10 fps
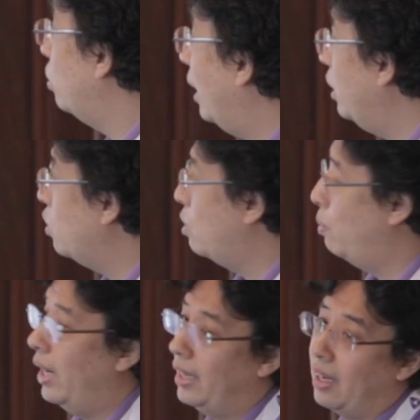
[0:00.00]
try to
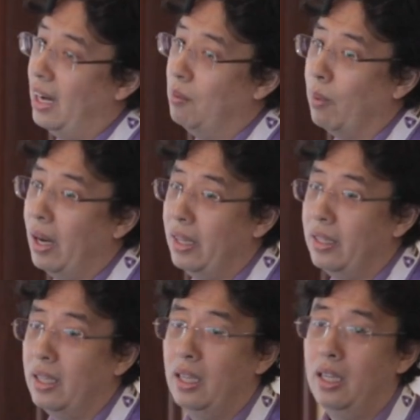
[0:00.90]
spread
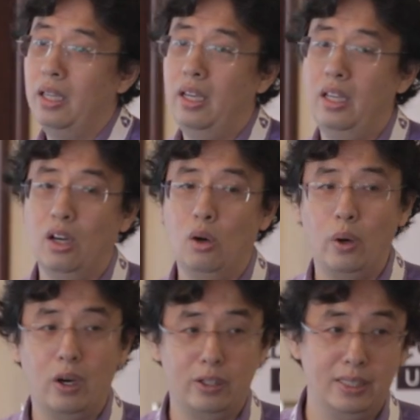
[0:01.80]
Kanban in the
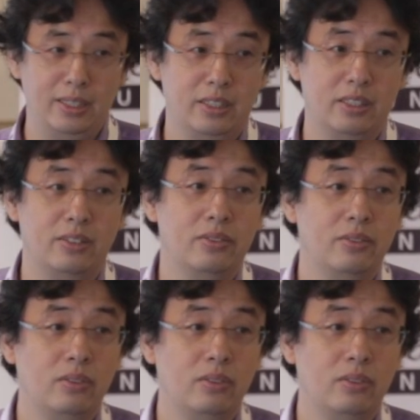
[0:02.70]
whole organization.